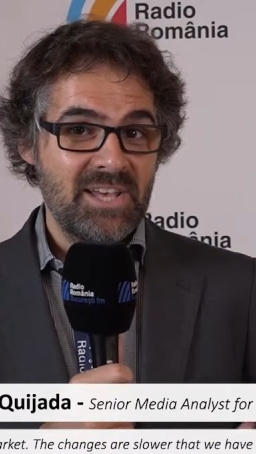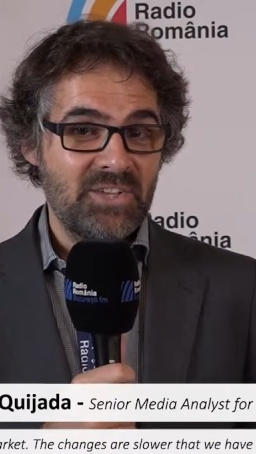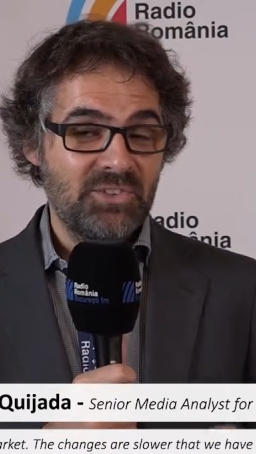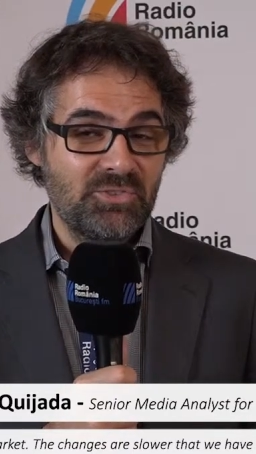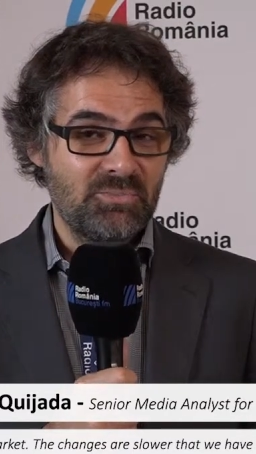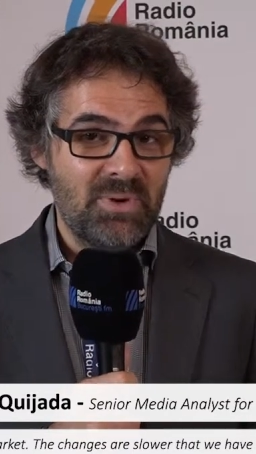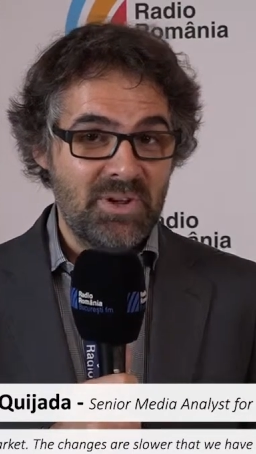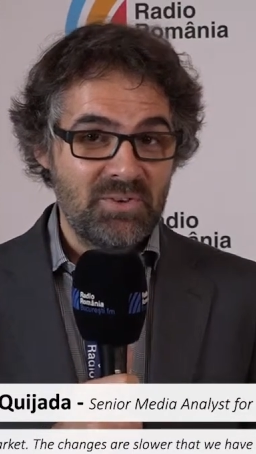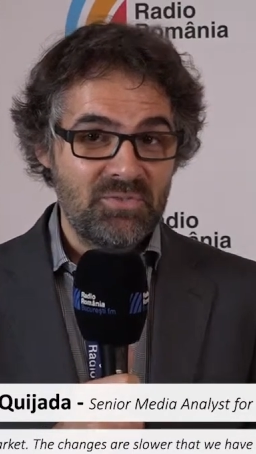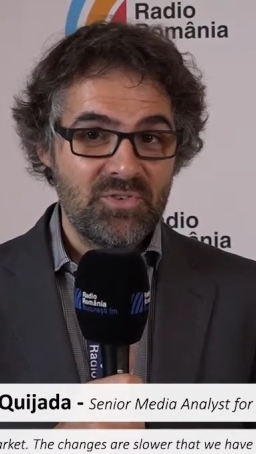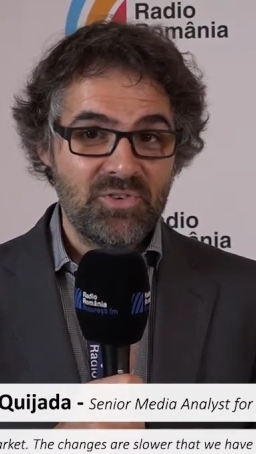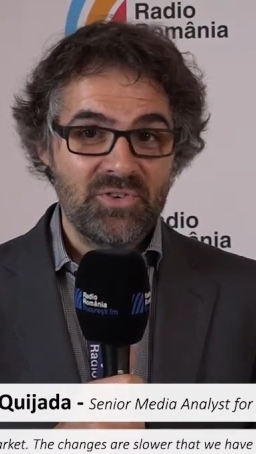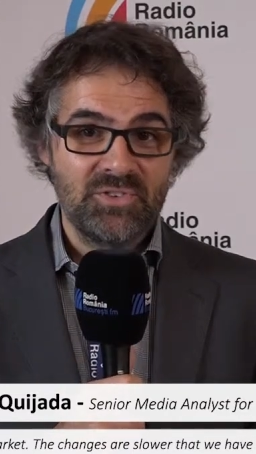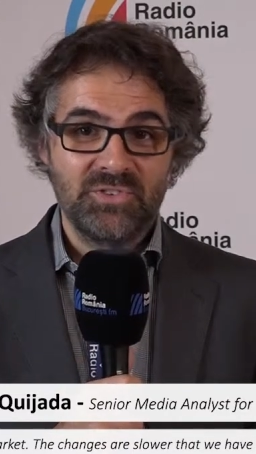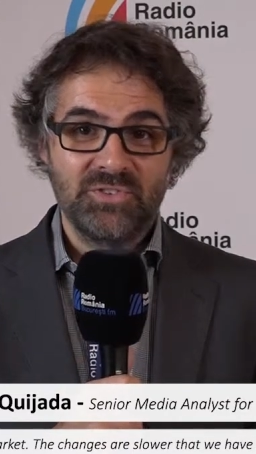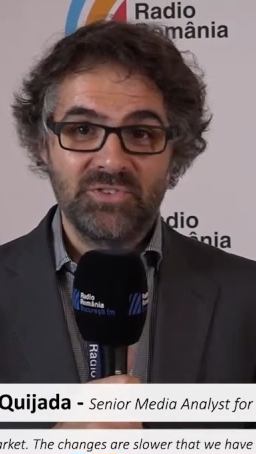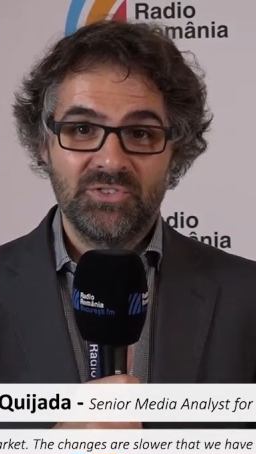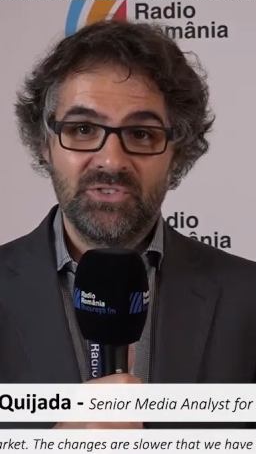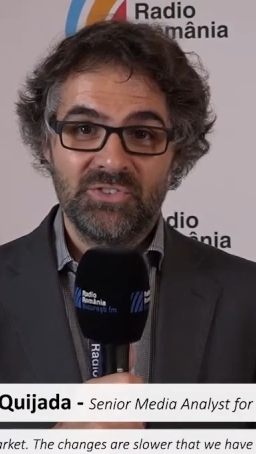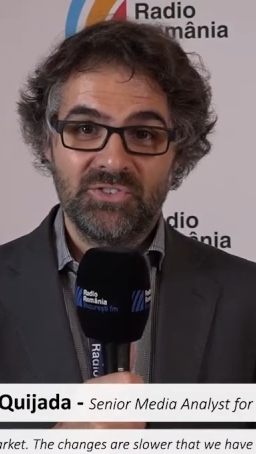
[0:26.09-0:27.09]

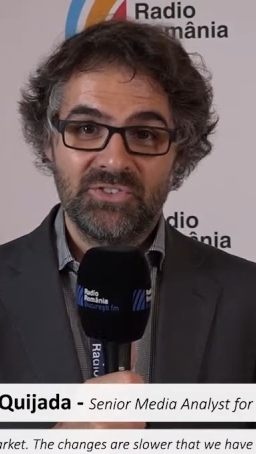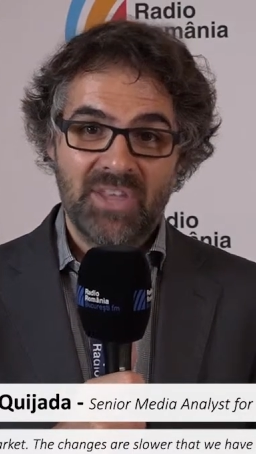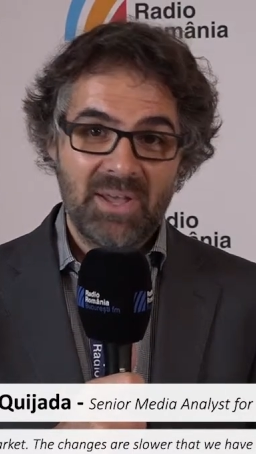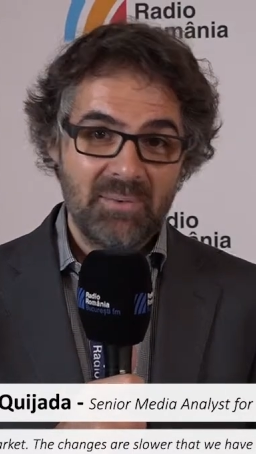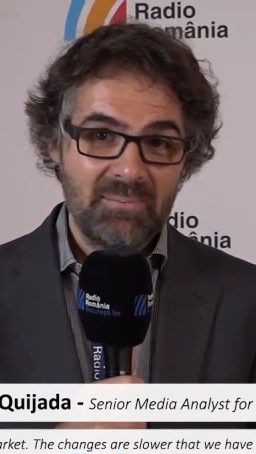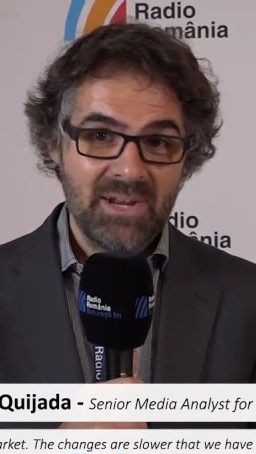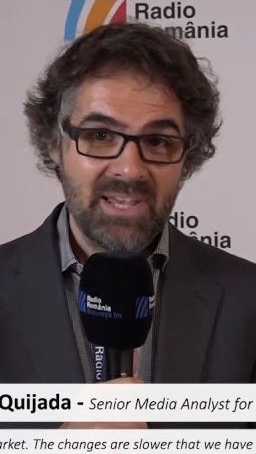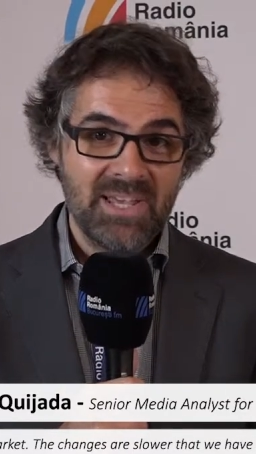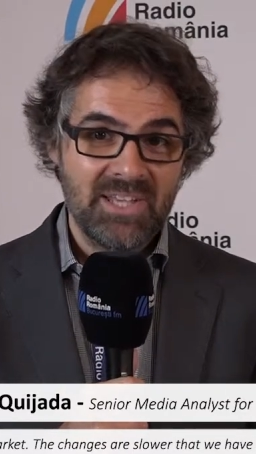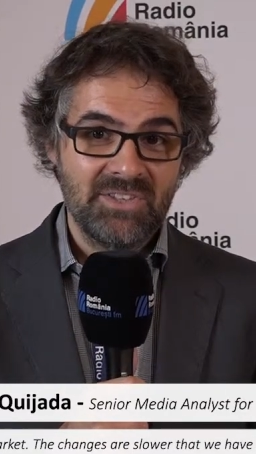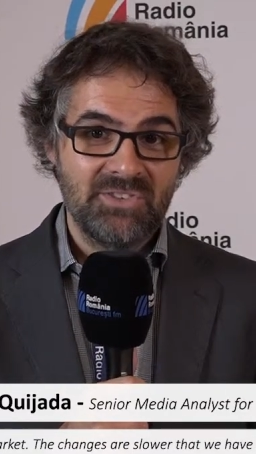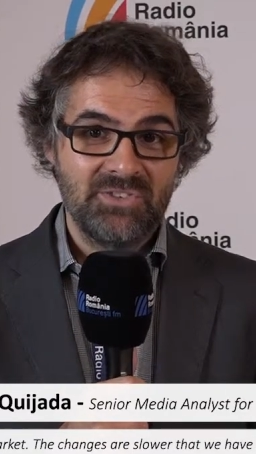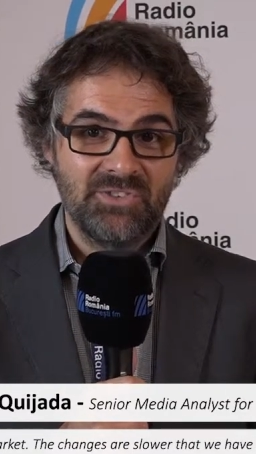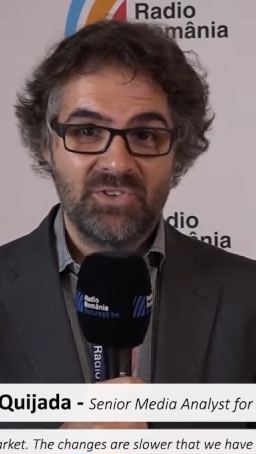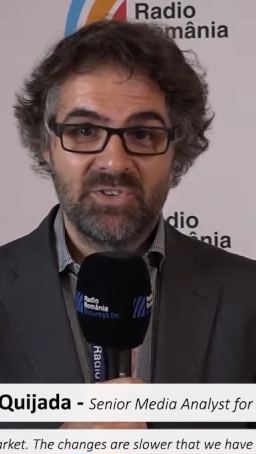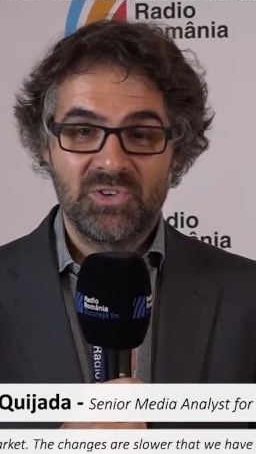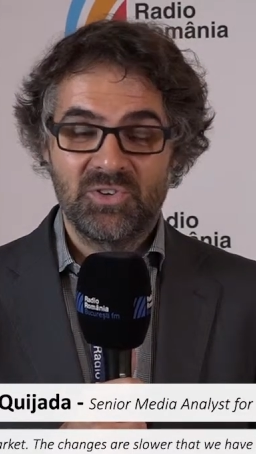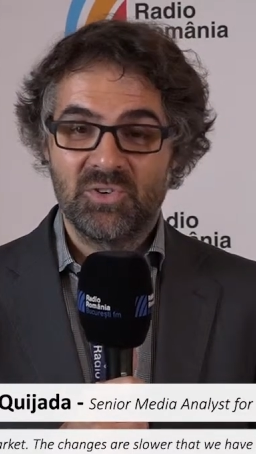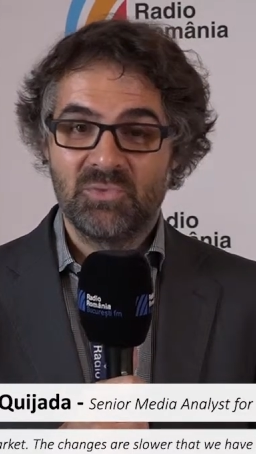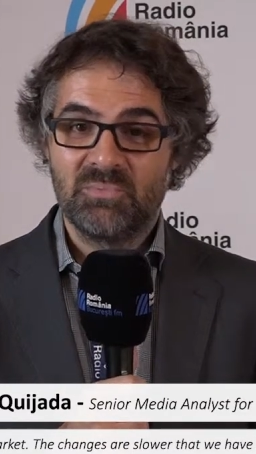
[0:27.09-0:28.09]
smartphones,
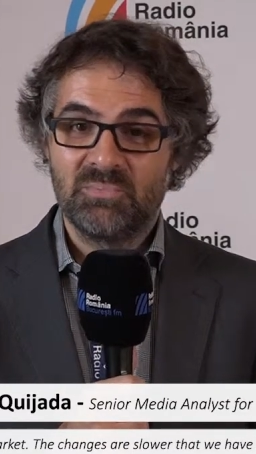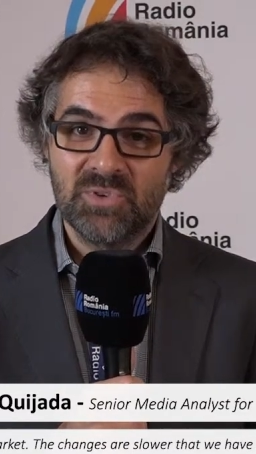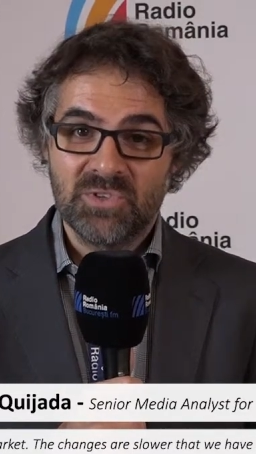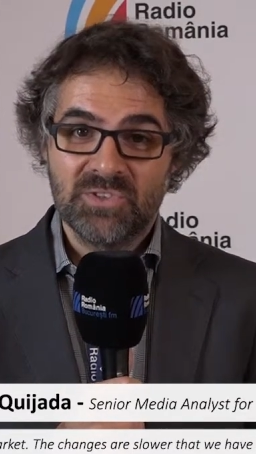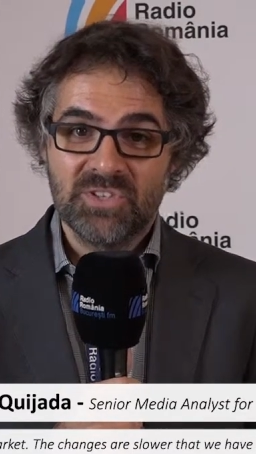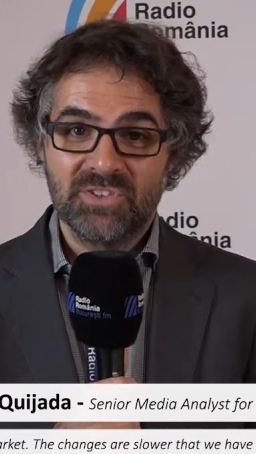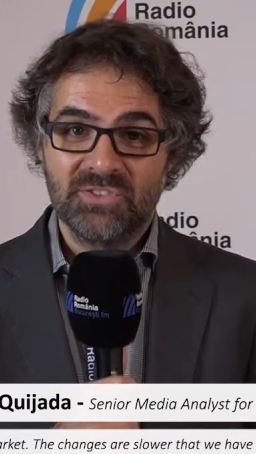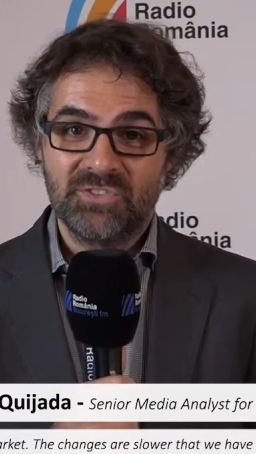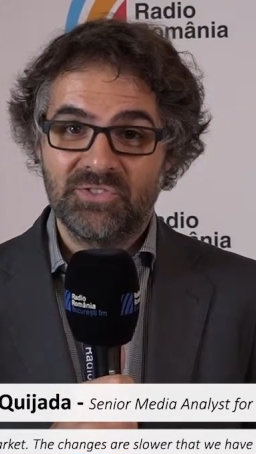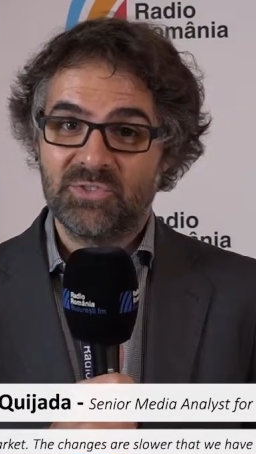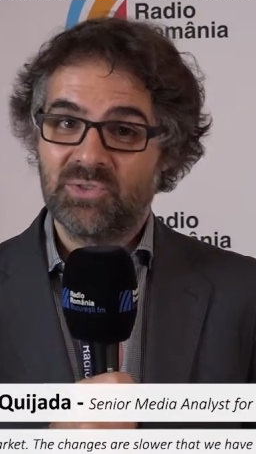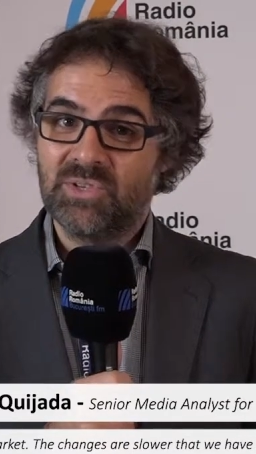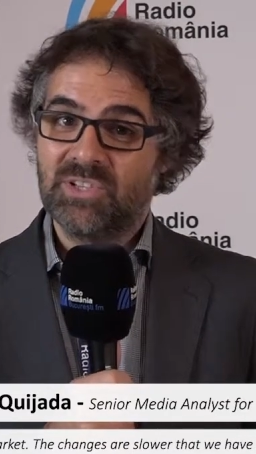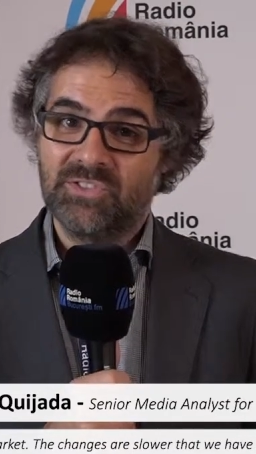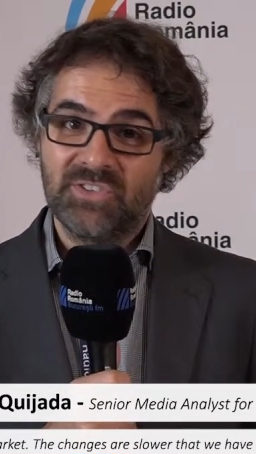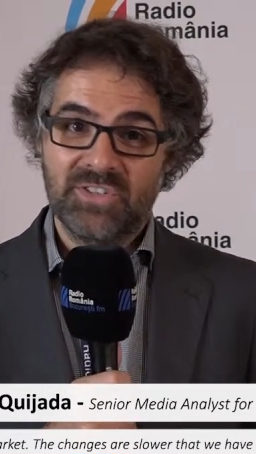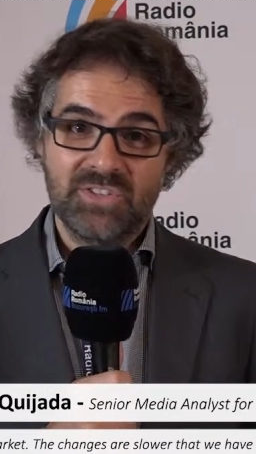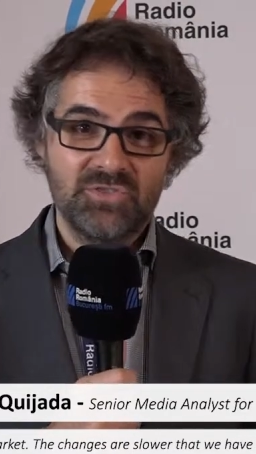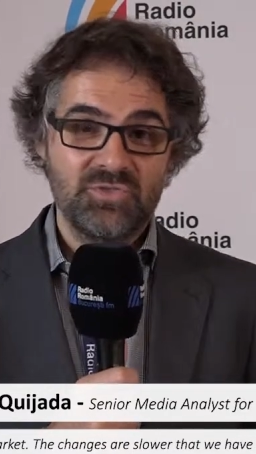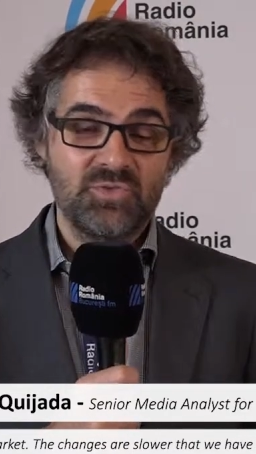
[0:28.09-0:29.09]
tablets, or computers to
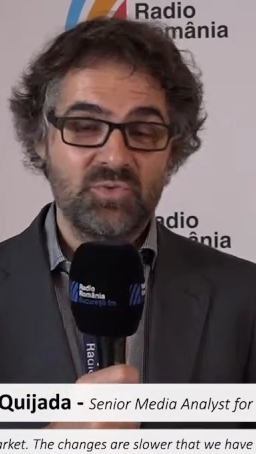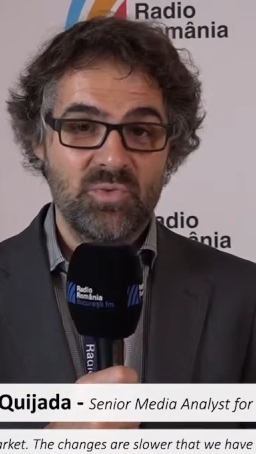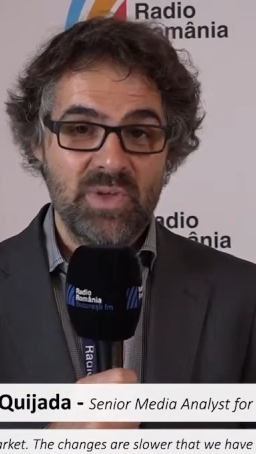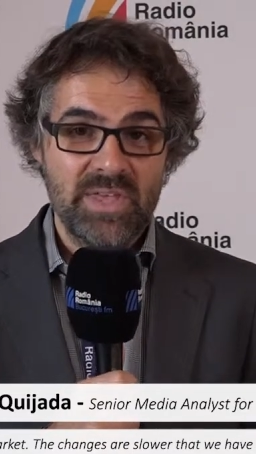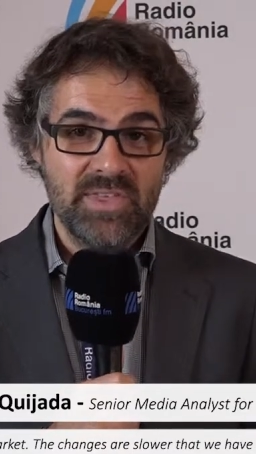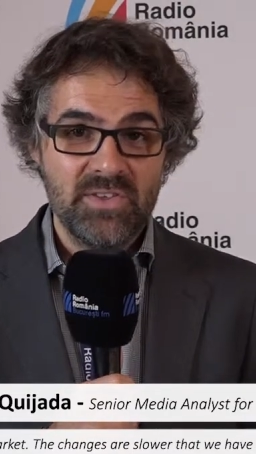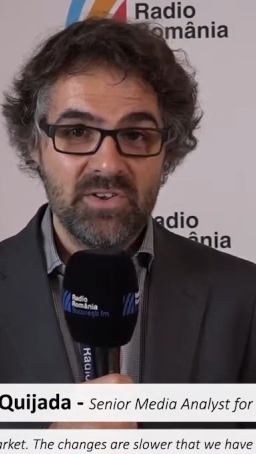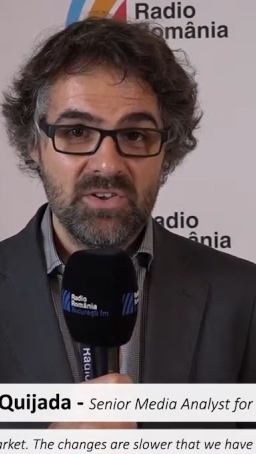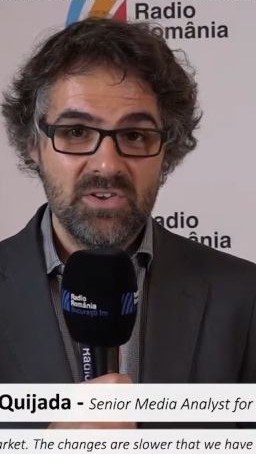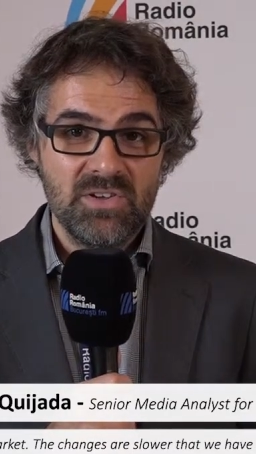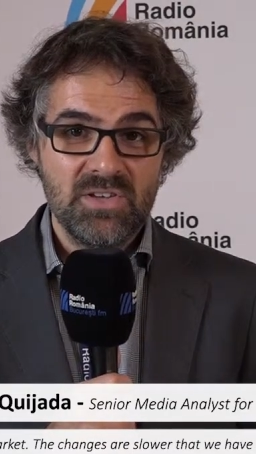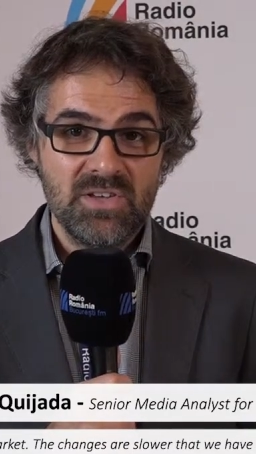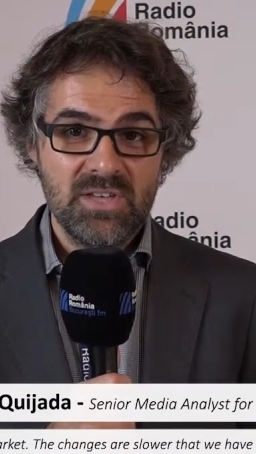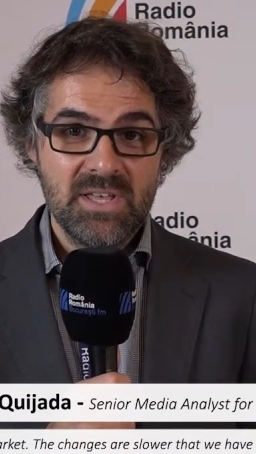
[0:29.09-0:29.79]
listen to radio,